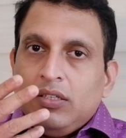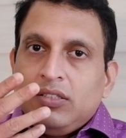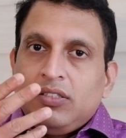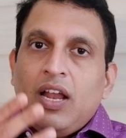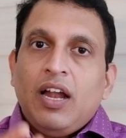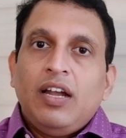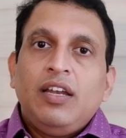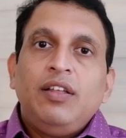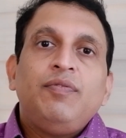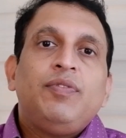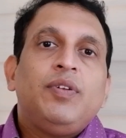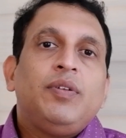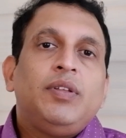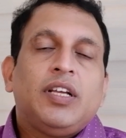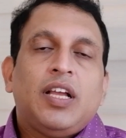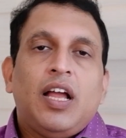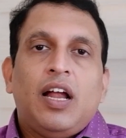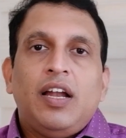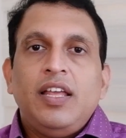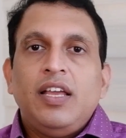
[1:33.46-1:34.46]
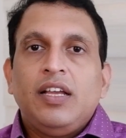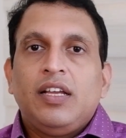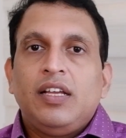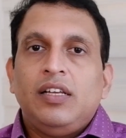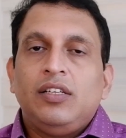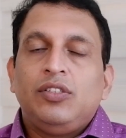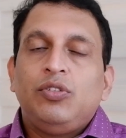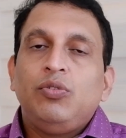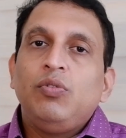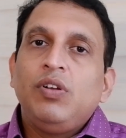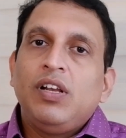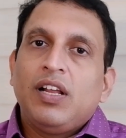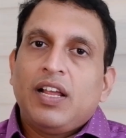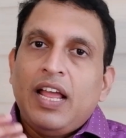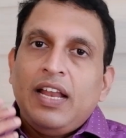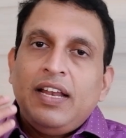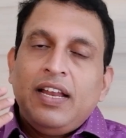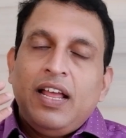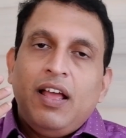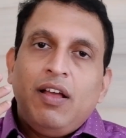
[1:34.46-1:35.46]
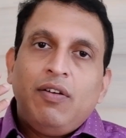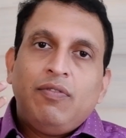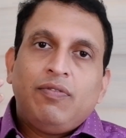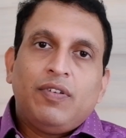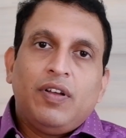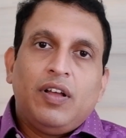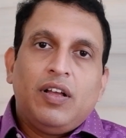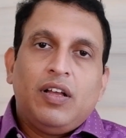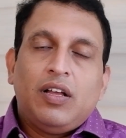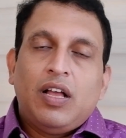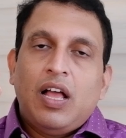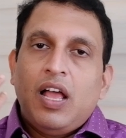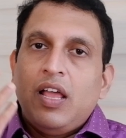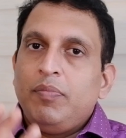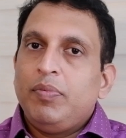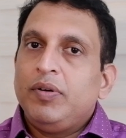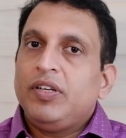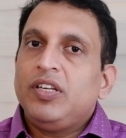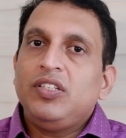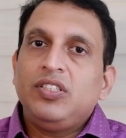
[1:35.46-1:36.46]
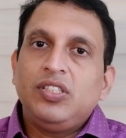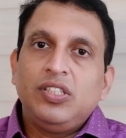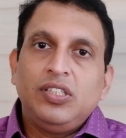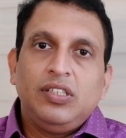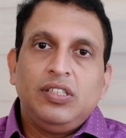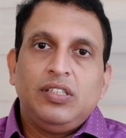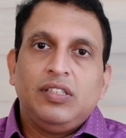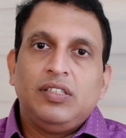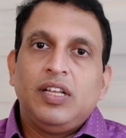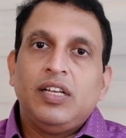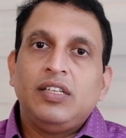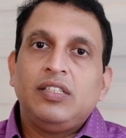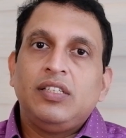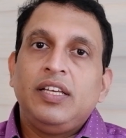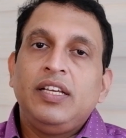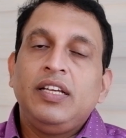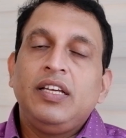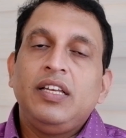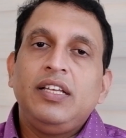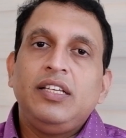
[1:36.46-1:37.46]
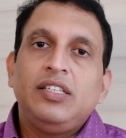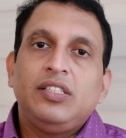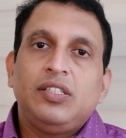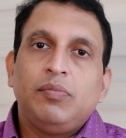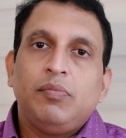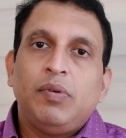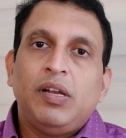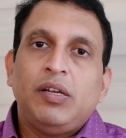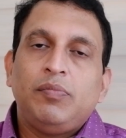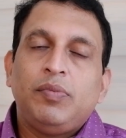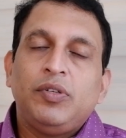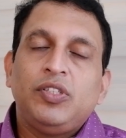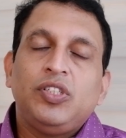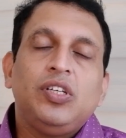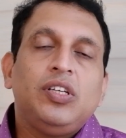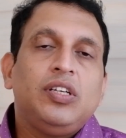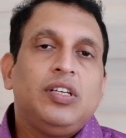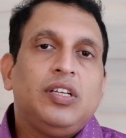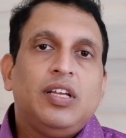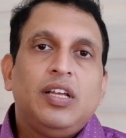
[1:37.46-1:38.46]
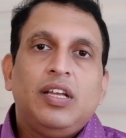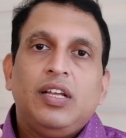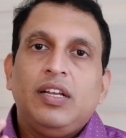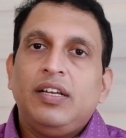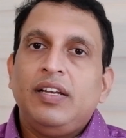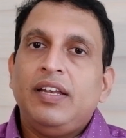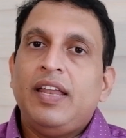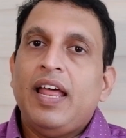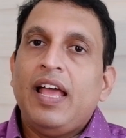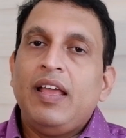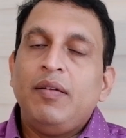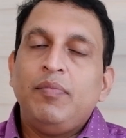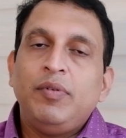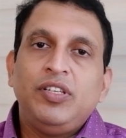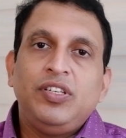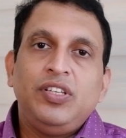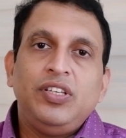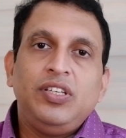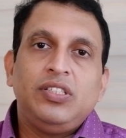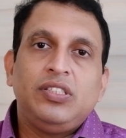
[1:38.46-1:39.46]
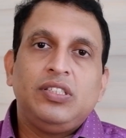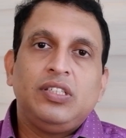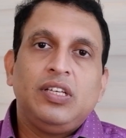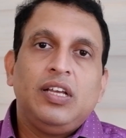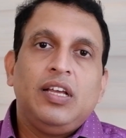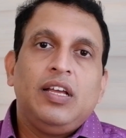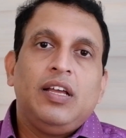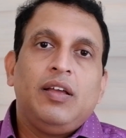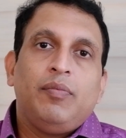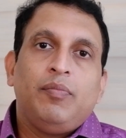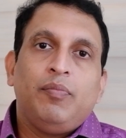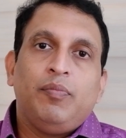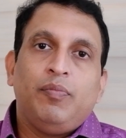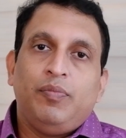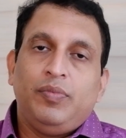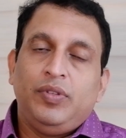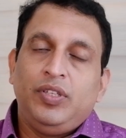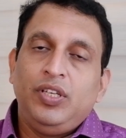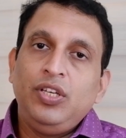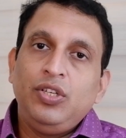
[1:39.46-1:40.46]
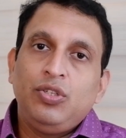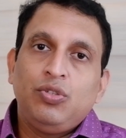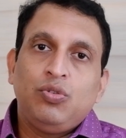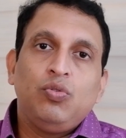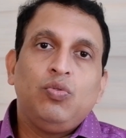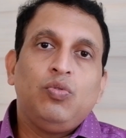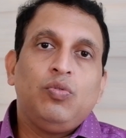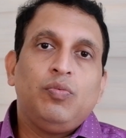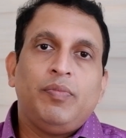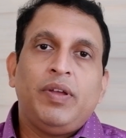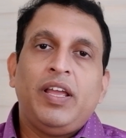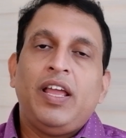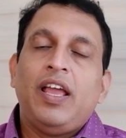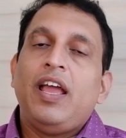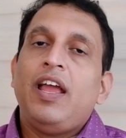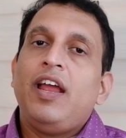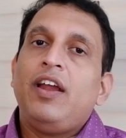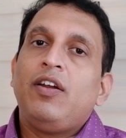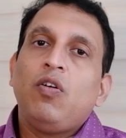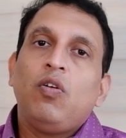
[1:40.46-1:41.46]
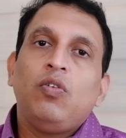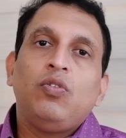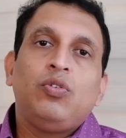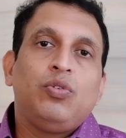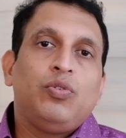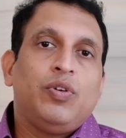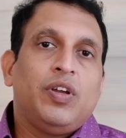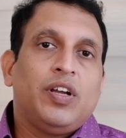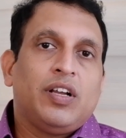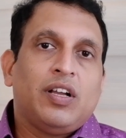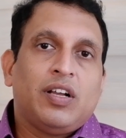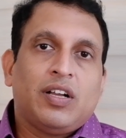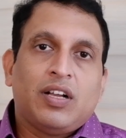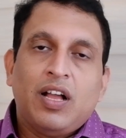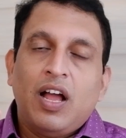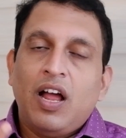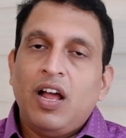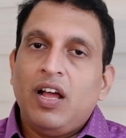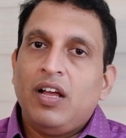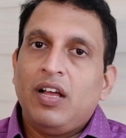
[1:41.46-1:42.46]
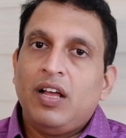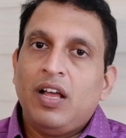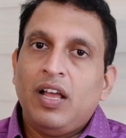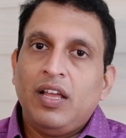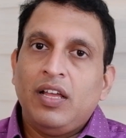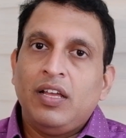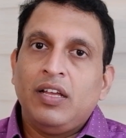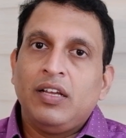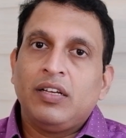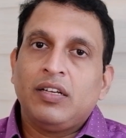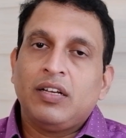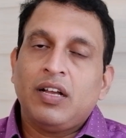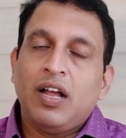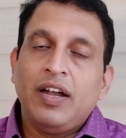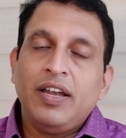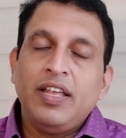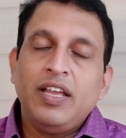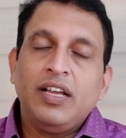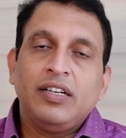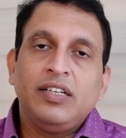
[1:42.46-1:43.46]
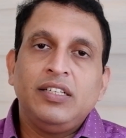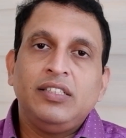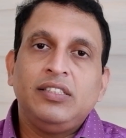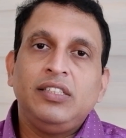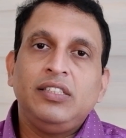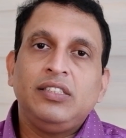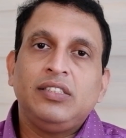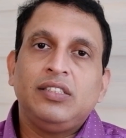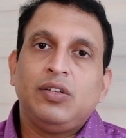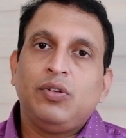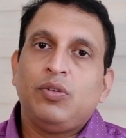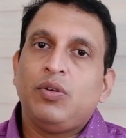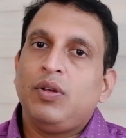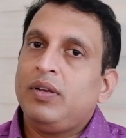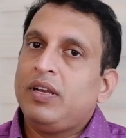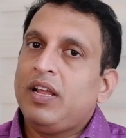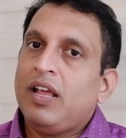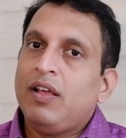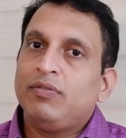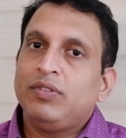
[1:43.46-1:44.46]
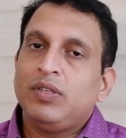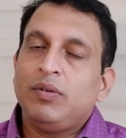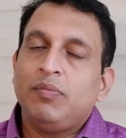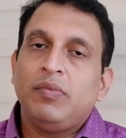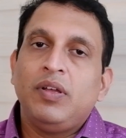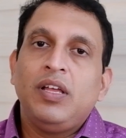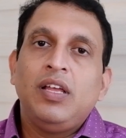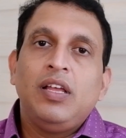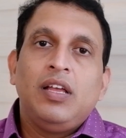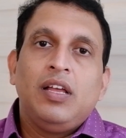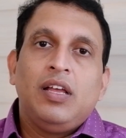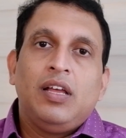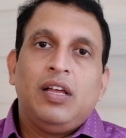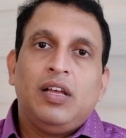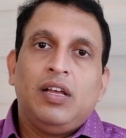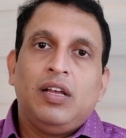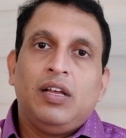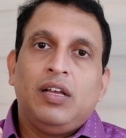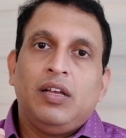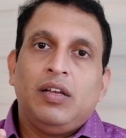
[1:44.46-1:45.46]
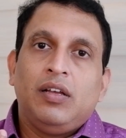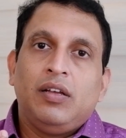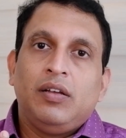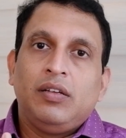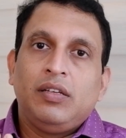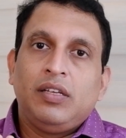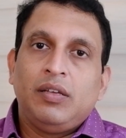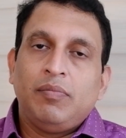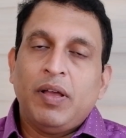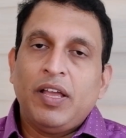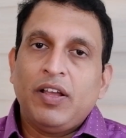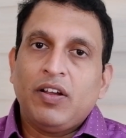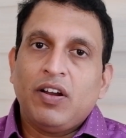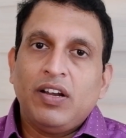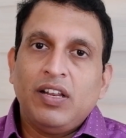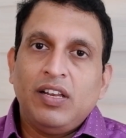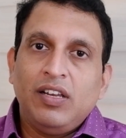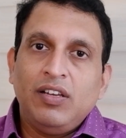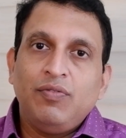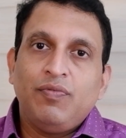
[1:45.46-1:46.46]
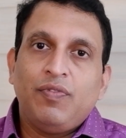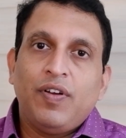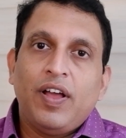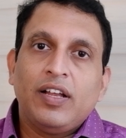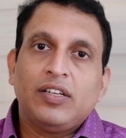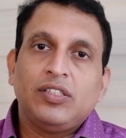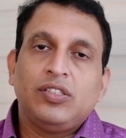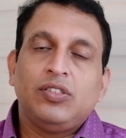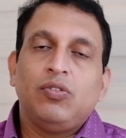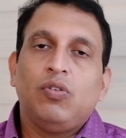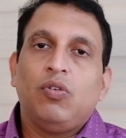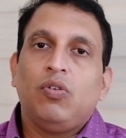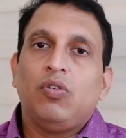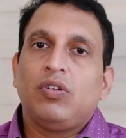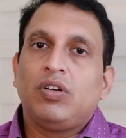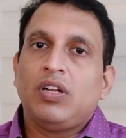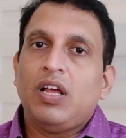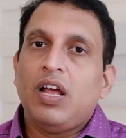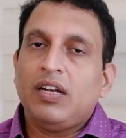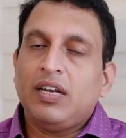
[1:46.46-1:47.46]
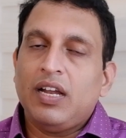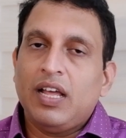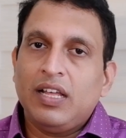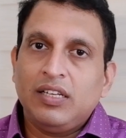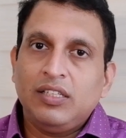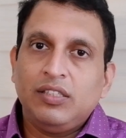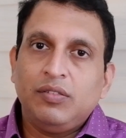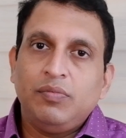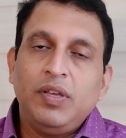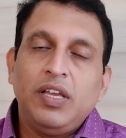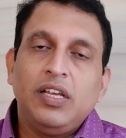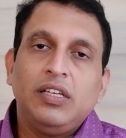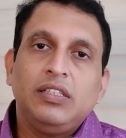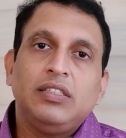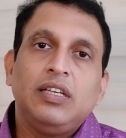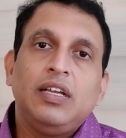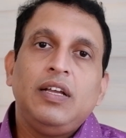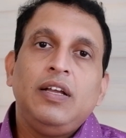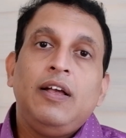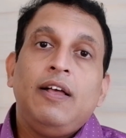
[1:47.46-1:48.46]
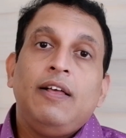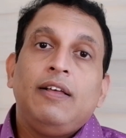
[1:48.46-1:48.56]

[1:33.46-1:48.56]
starting from the cardiac illness, you can have hypertension, that is increased blood pressure, diabetes. These two may add on to your cardiac disease. You can have some myocardial infarction or heart arrhythmias.